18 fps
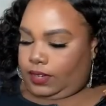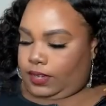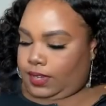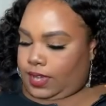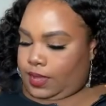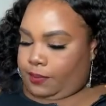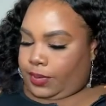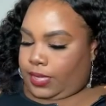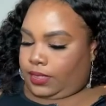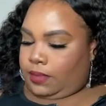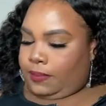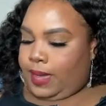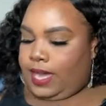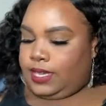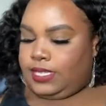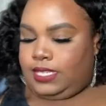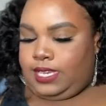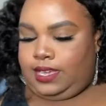and put the
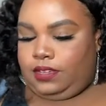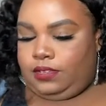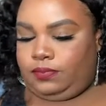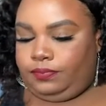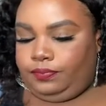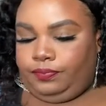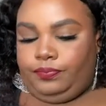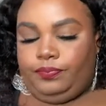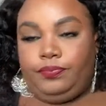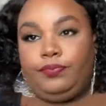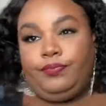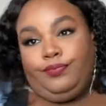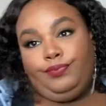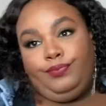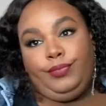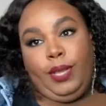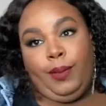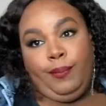box down.
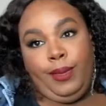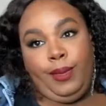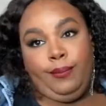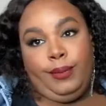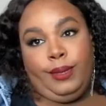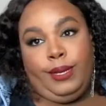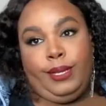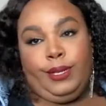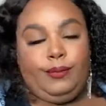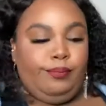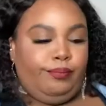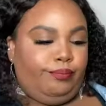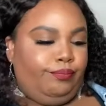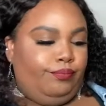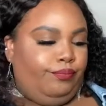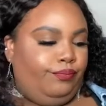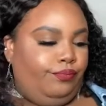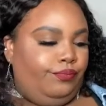Give me a minute.
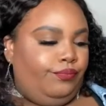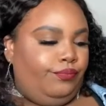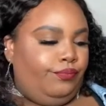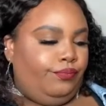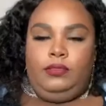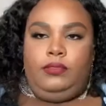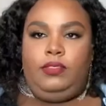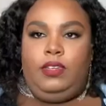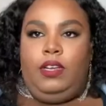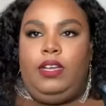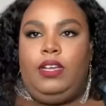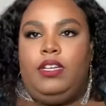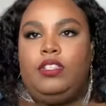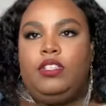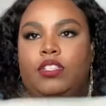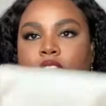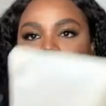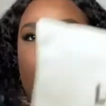All right,
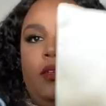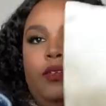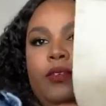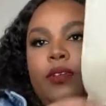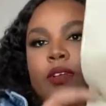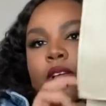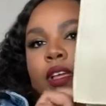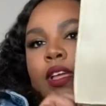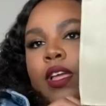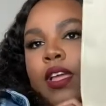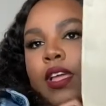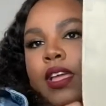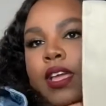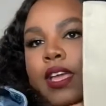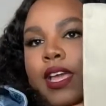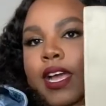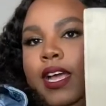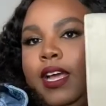so
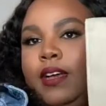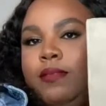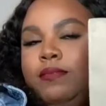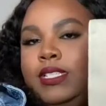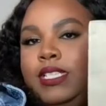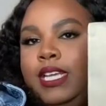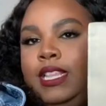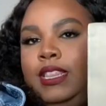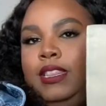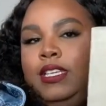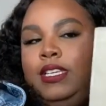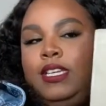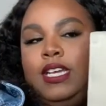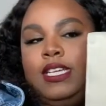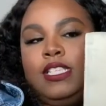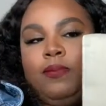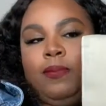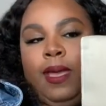it comes in the
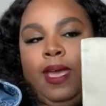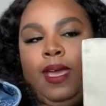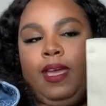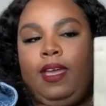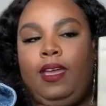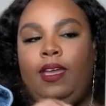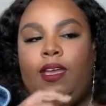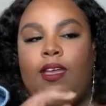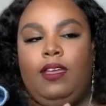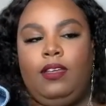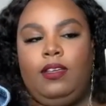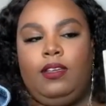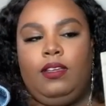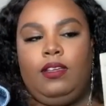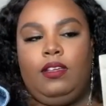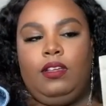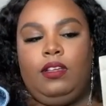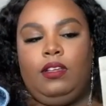dust bag
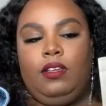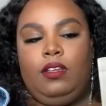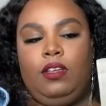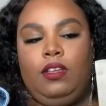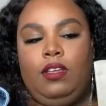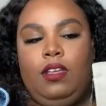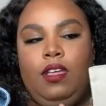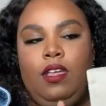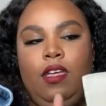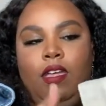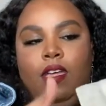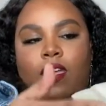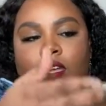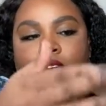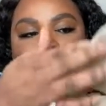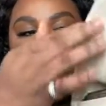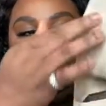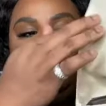
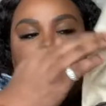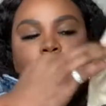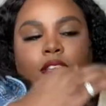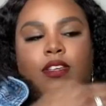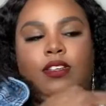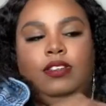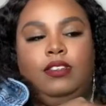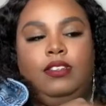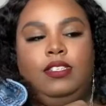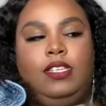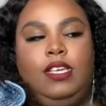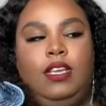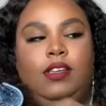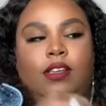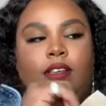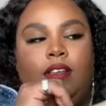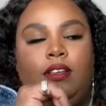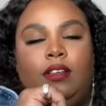and
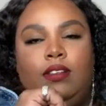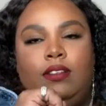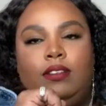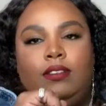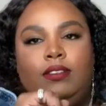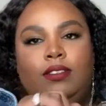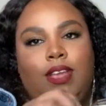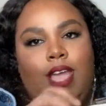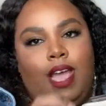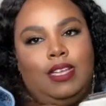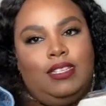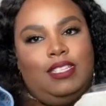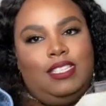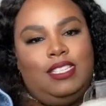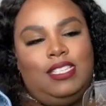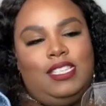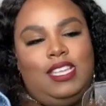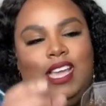yes,
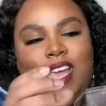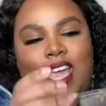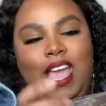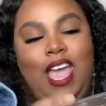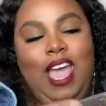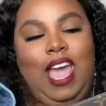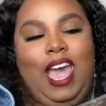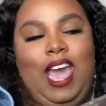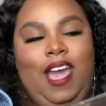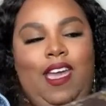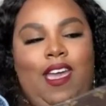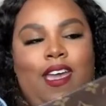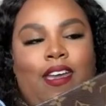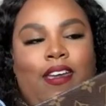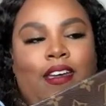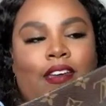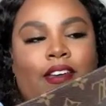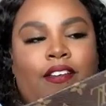I
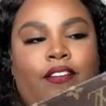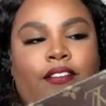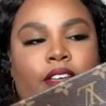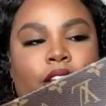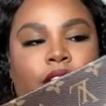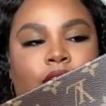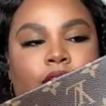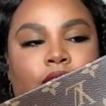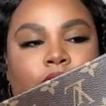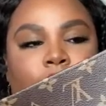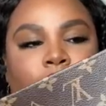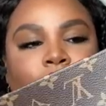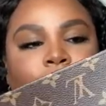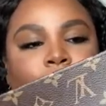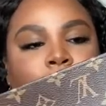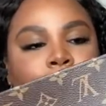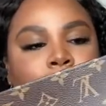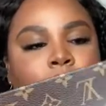have the
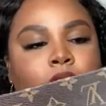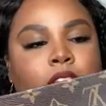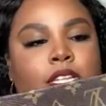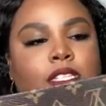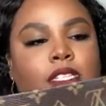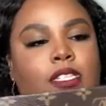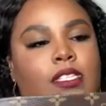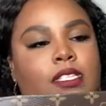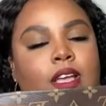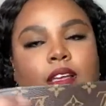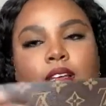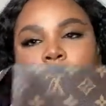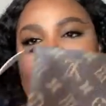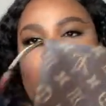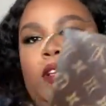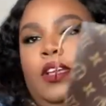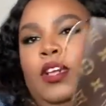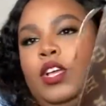infamous
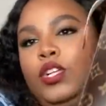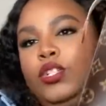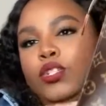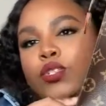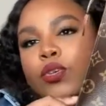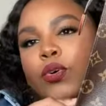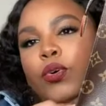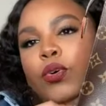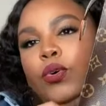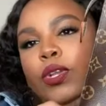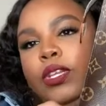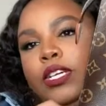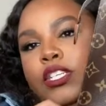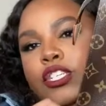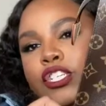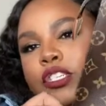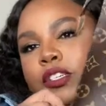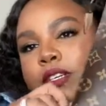
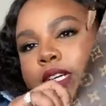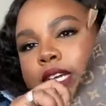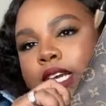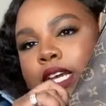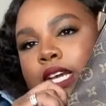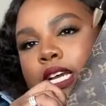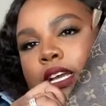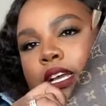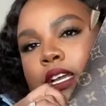toiletry